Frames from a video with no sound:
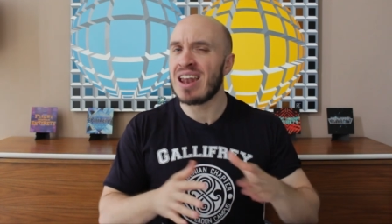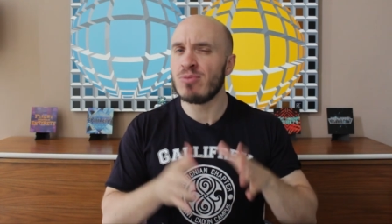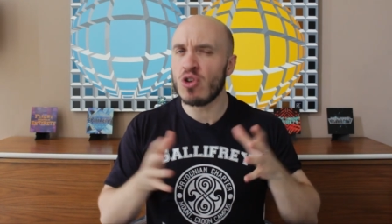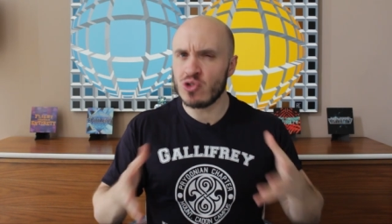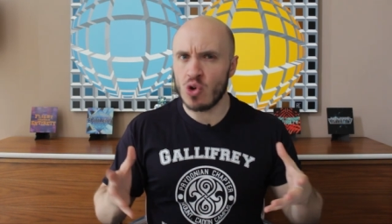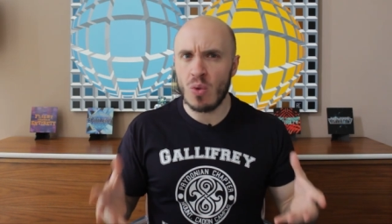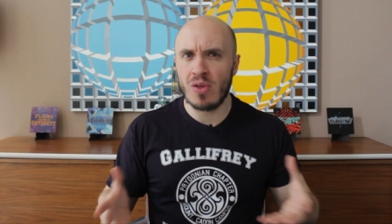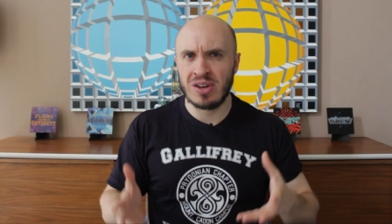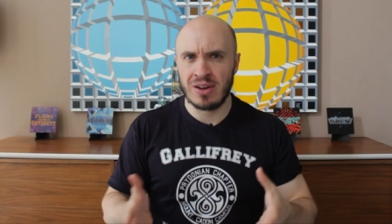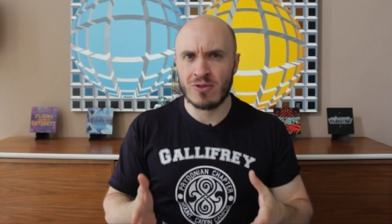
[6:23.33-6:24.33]
And I'm not sure
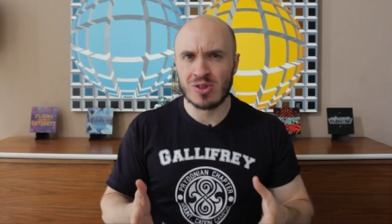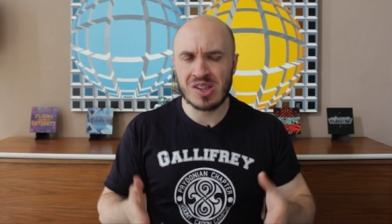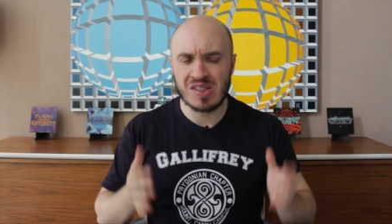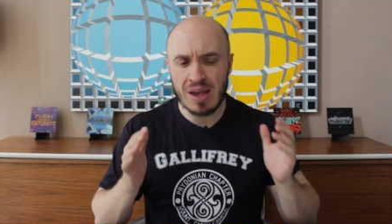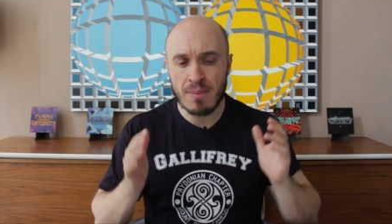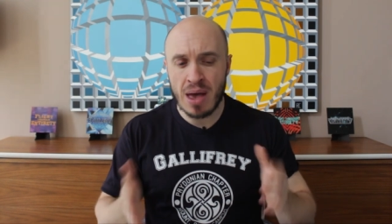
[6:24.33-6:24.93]
what the difference is here.